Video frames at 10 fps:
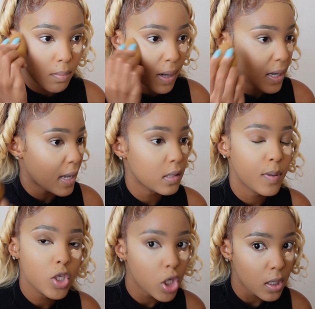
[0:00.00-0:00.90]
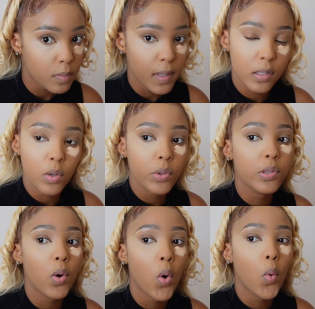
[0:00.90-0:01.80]
my nice pictures, but it's
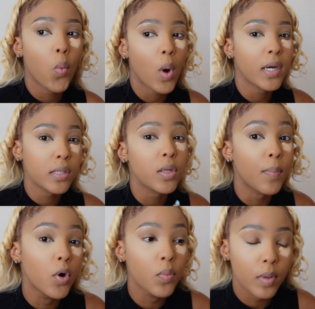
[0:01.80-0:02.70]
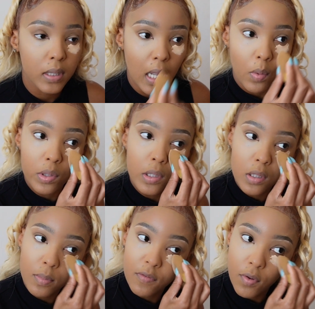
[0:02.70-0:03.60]
also what is the purpose. I want it
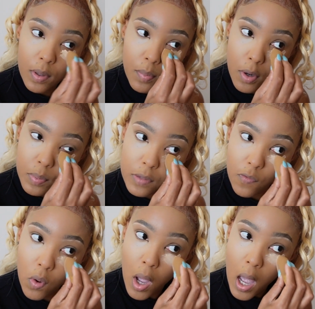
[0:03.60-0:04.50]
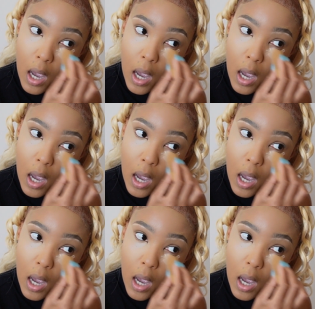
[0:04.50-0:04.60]
to be very purposeful.